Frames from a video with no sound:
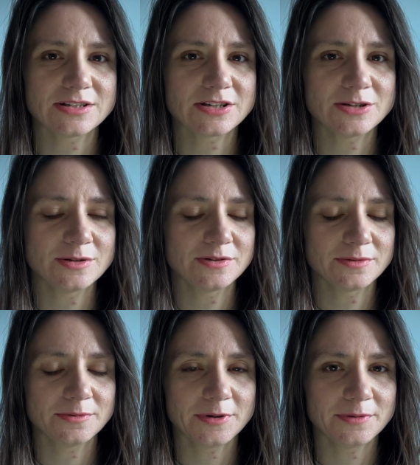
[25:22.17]
cute
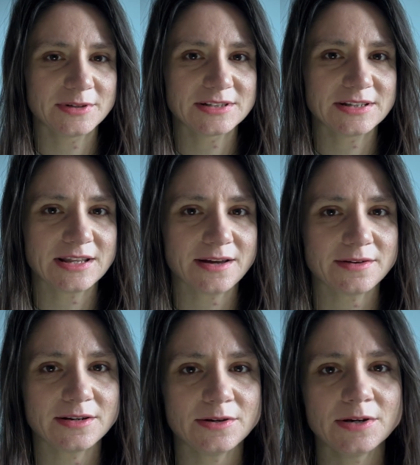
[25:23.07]
little moments in
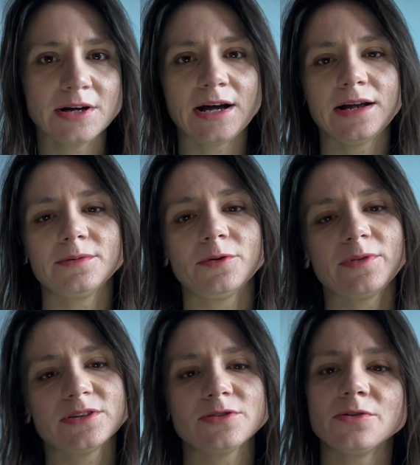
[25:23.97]
there, and all
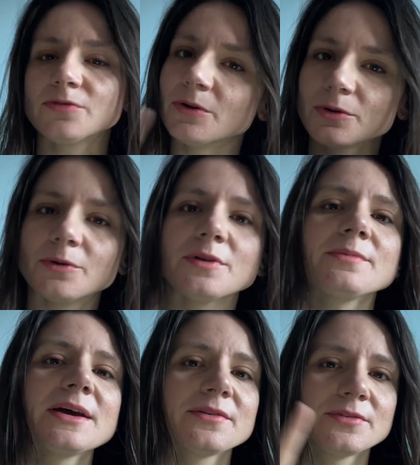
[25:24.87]
this whole folklore with a
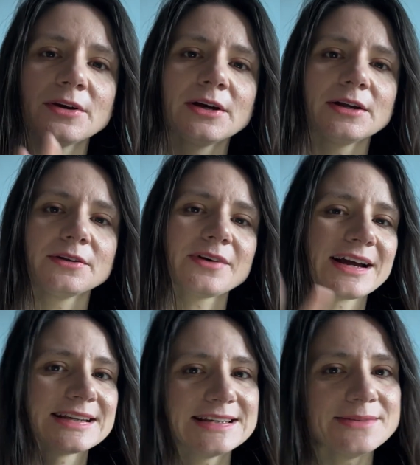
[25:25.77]
bit of
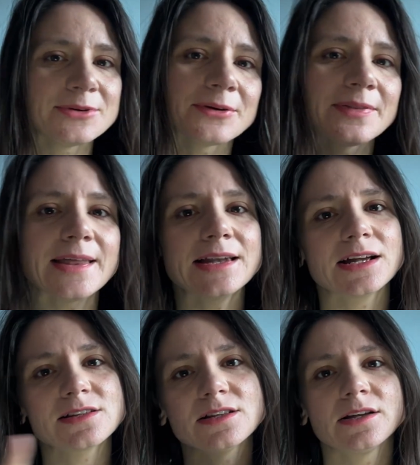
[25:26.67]
academia in there.
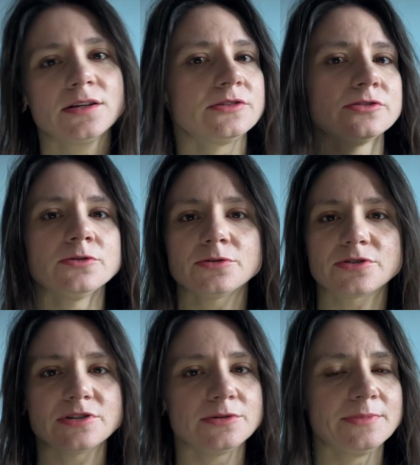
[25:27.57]
Nice, it's a
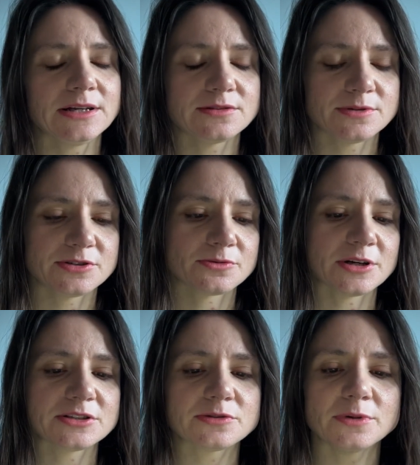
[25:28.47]
gorgeous little mix, which is
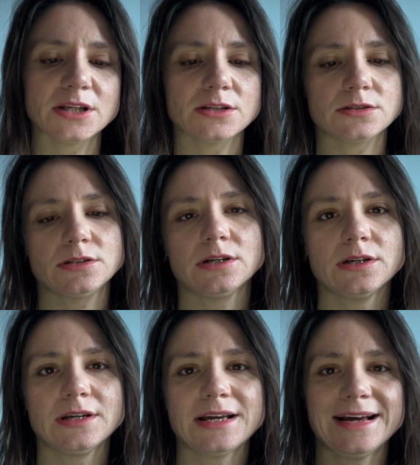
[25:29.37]
quite sweet.
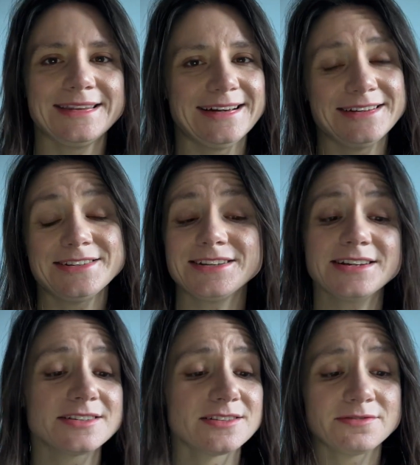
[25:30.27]
And I just
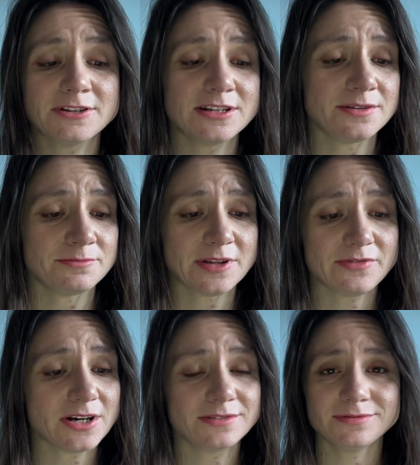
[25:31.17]
love reading them. They're
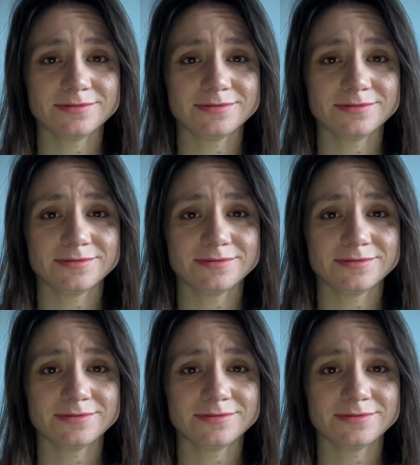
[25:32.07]
fun.